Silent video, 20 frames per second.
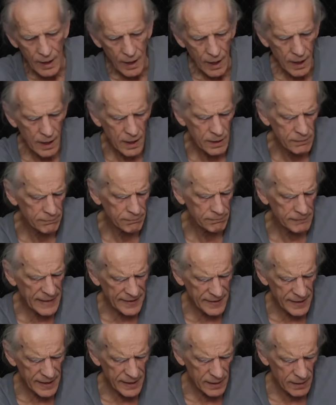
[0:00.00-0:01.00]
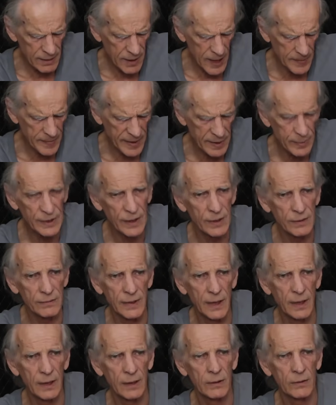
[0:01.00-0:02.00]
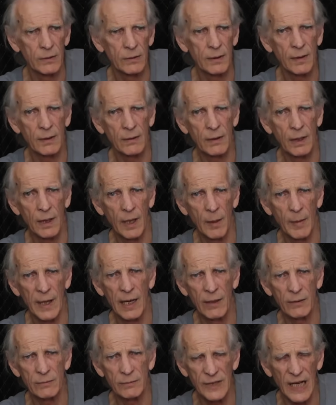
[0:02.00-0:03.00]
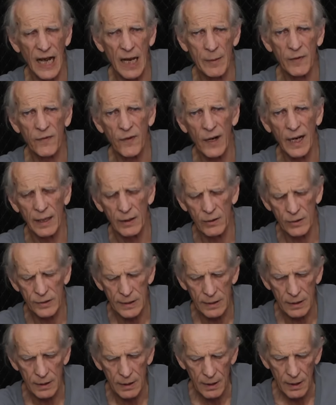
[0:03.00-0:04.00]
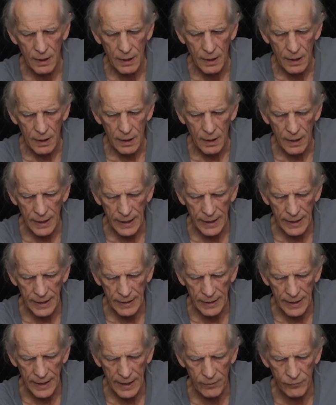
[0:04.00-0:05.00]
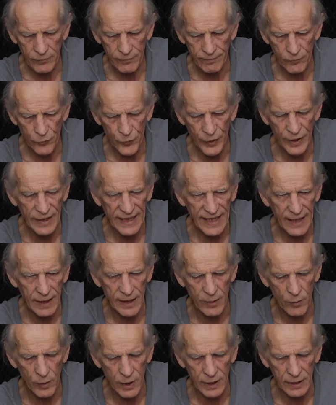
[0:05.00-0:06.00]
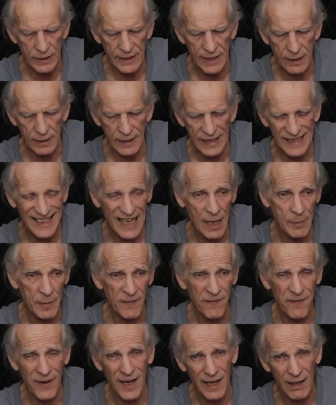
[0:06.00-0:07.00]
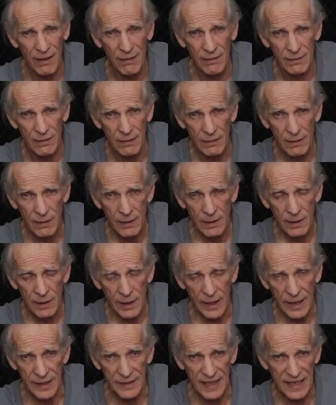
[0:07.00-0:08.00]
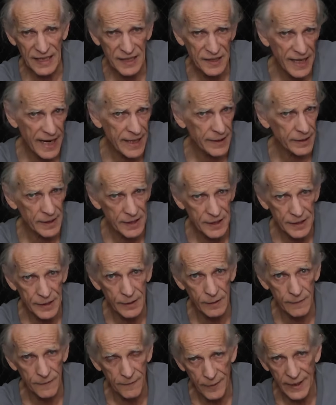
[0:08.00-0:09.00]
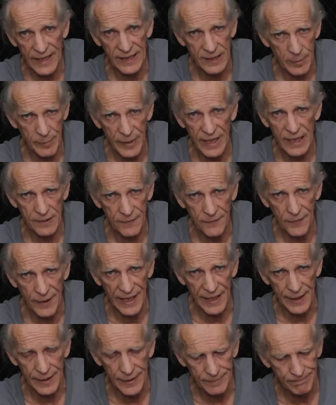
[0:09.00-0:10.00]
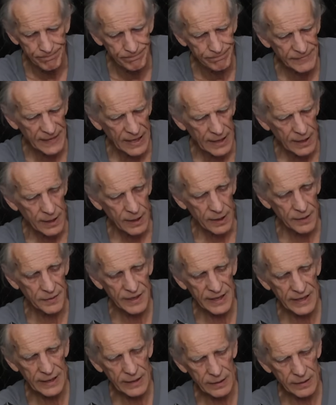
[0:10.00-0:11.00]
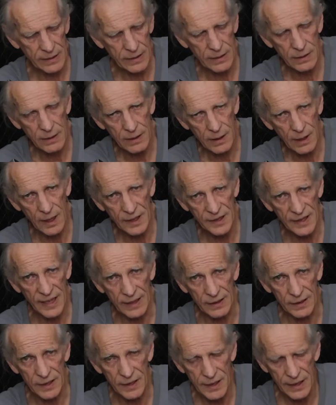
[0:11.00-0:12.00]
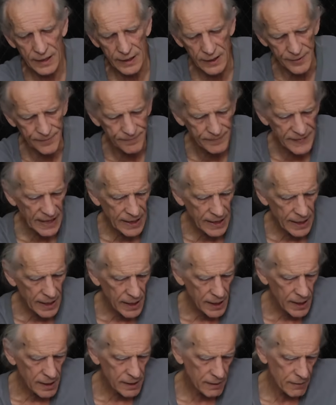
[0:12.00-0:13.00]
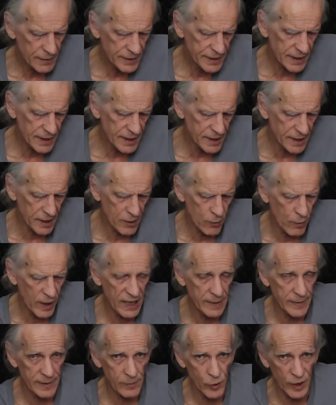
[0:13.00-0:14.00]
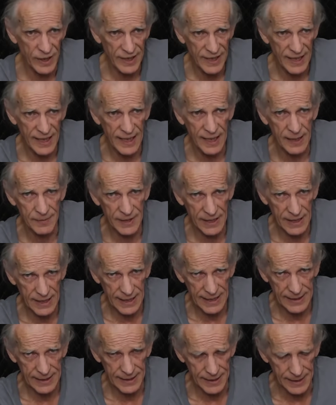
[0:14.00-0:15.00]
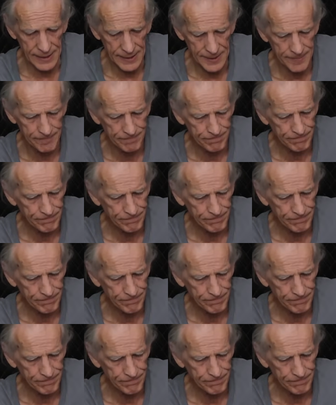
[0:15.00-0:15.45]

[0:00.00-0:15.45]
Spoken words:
well, I think a lot of people don't know about diamond files and really how they work. Now, a diamond file is a stainless steel fret's best friend. These are stainless steel. Now, it's going to take quite a bit more time to cut this